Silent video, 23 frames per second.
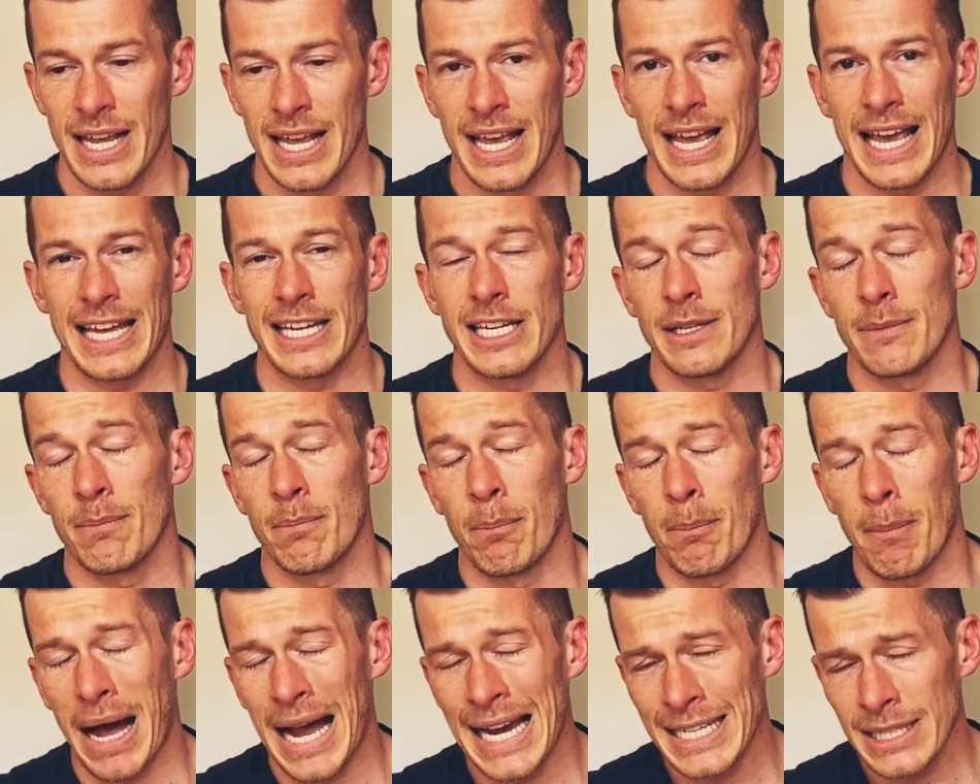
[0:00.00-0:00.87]
and it
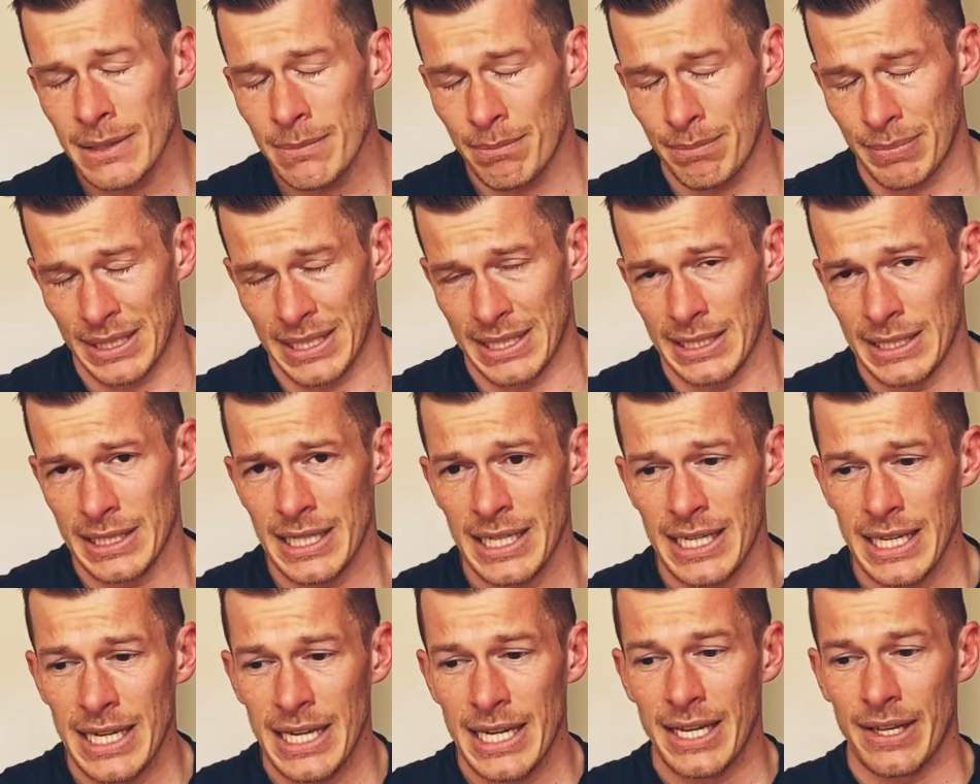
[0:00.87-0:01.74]
might be
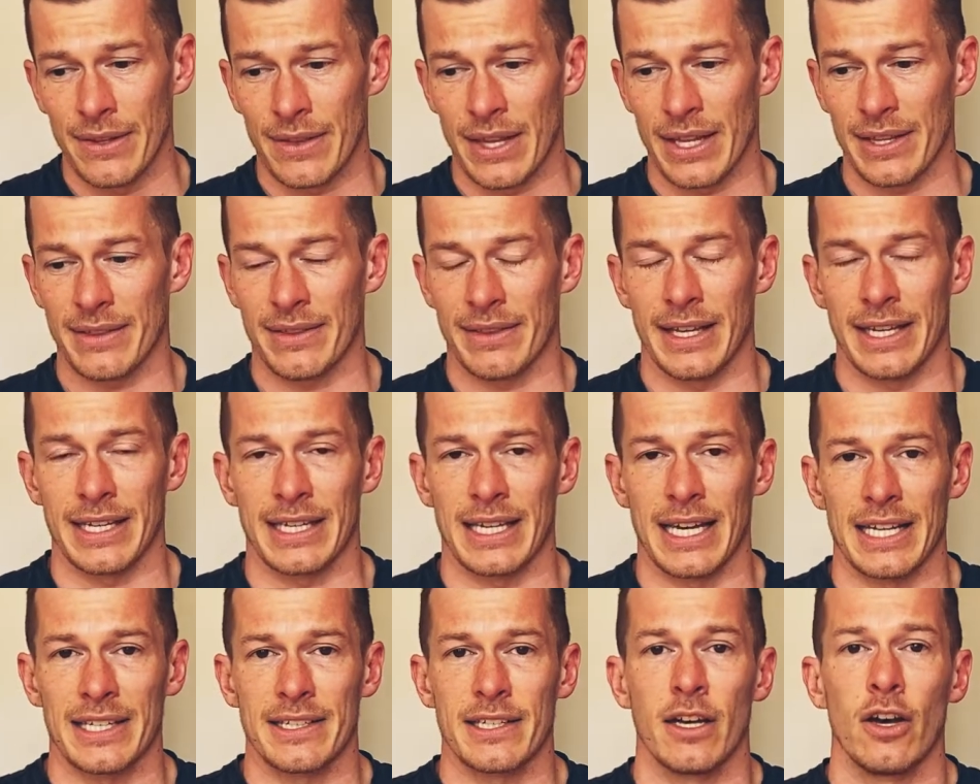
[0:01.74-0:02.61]
that they
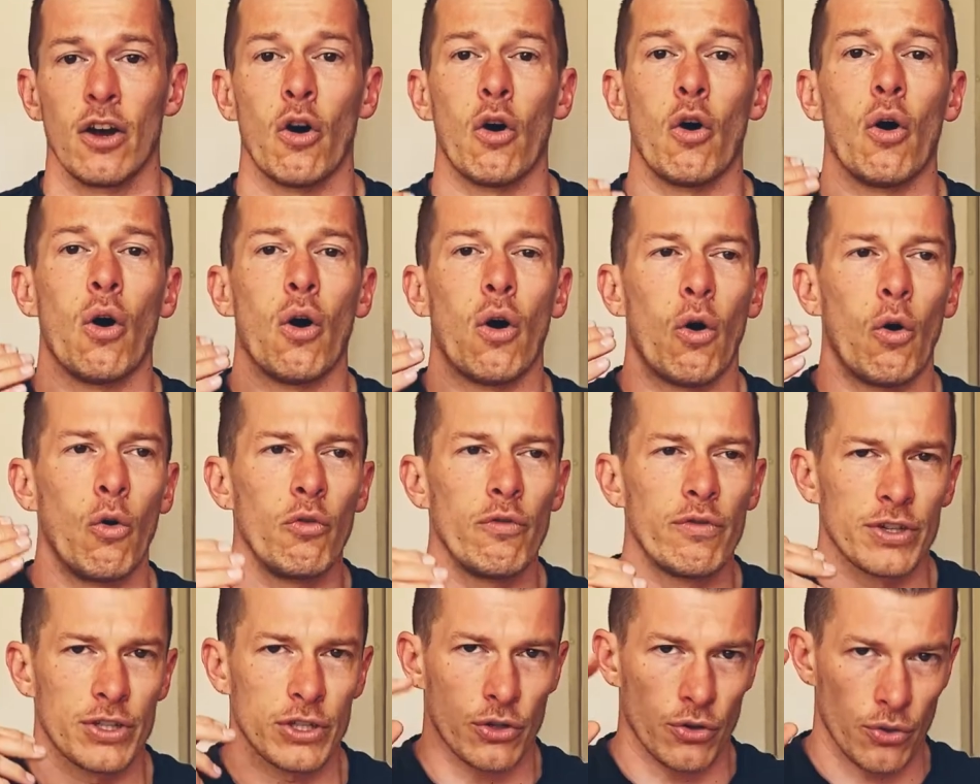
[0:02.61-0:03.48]
get
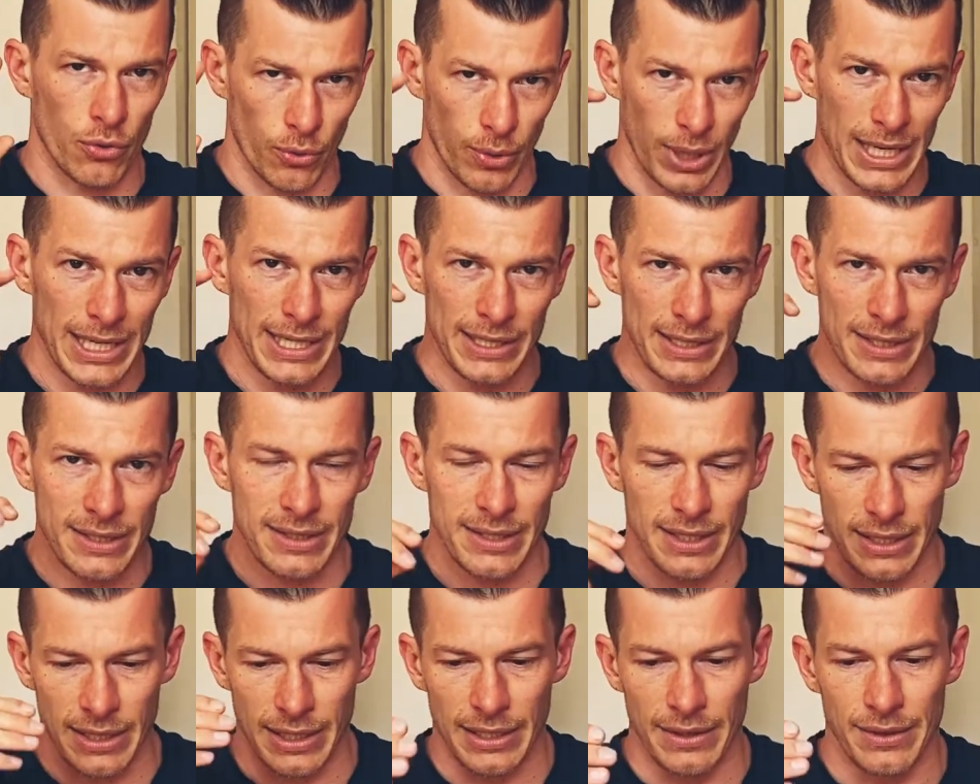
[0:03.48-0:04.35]
overtrained
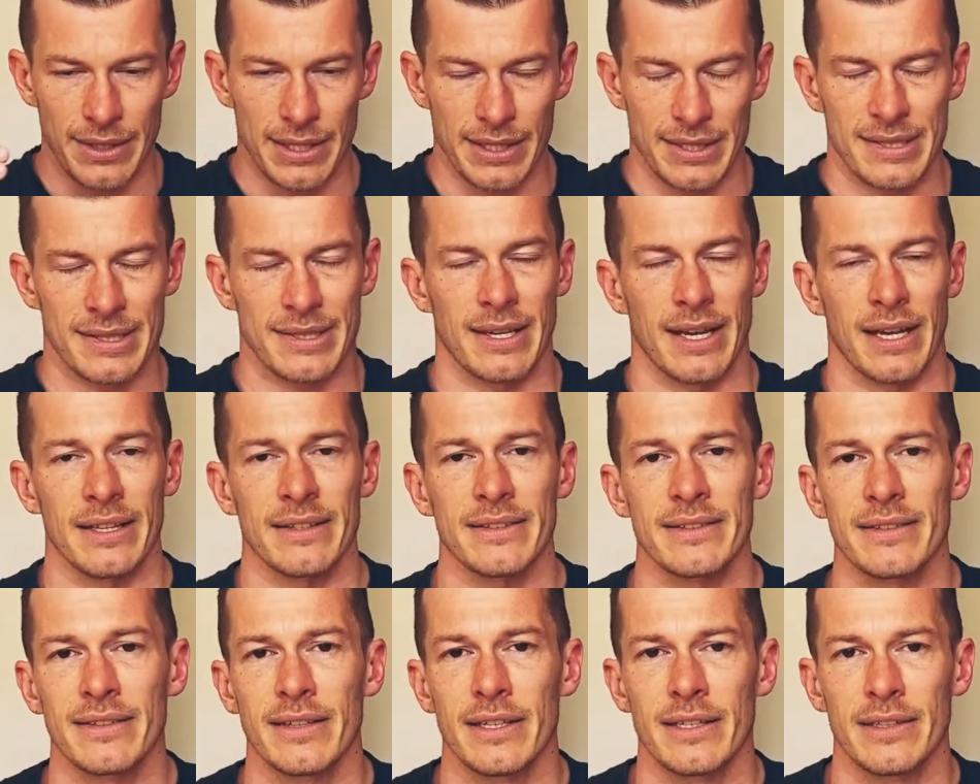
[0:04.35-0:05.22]
in the
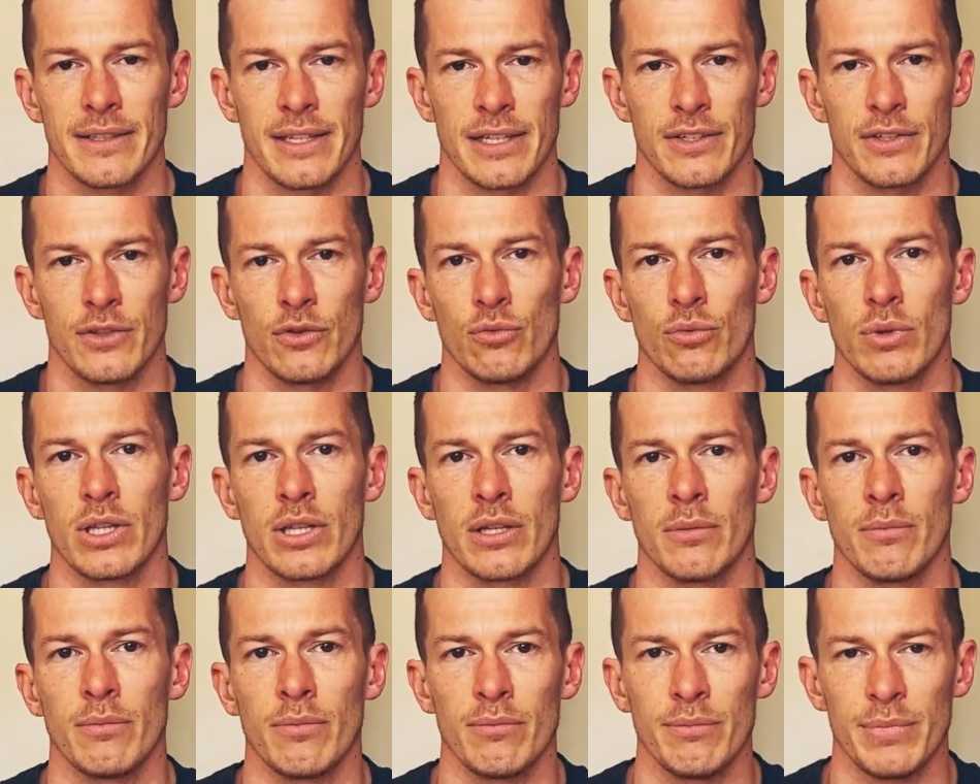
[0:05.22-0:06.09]
set that you will
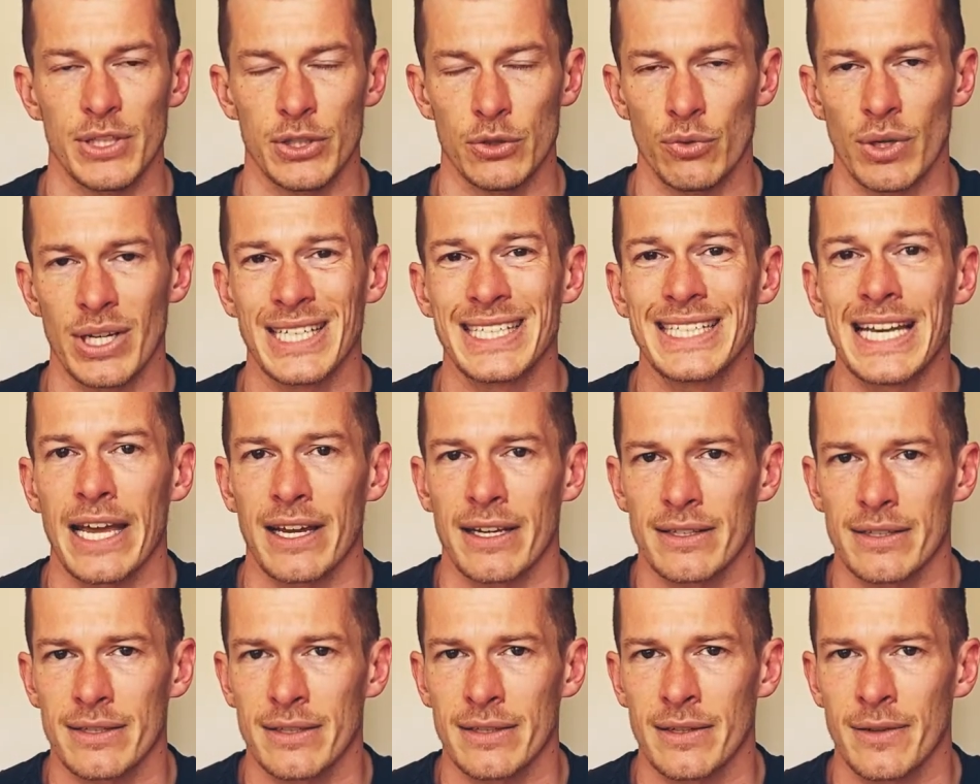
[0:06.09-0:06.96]
be doing
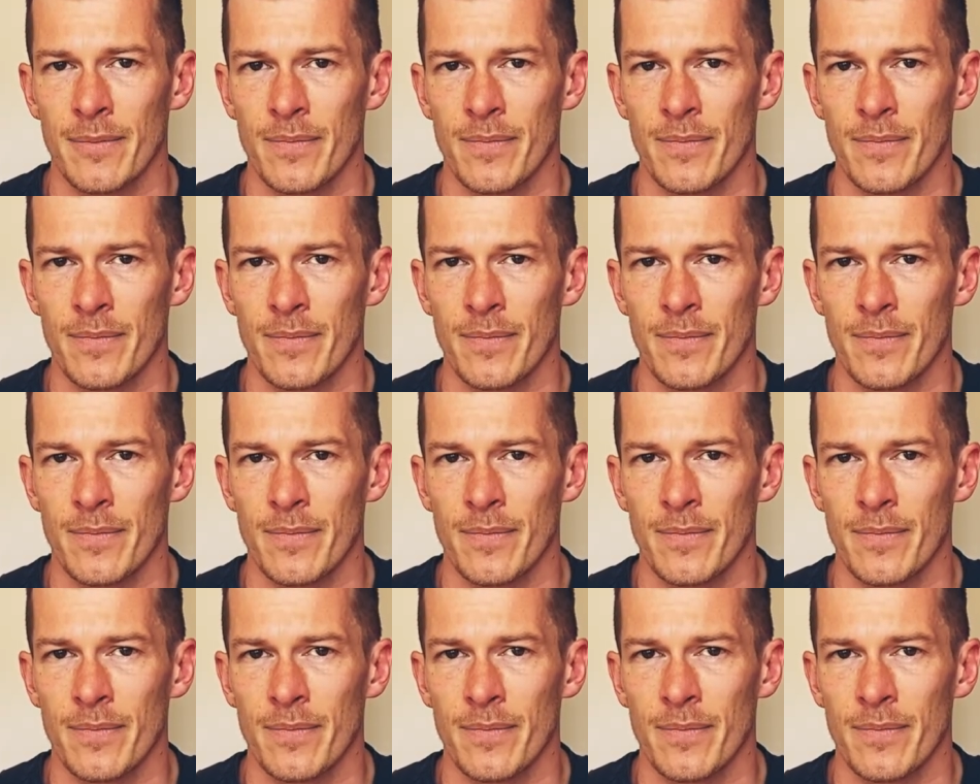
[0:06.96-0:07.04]
next.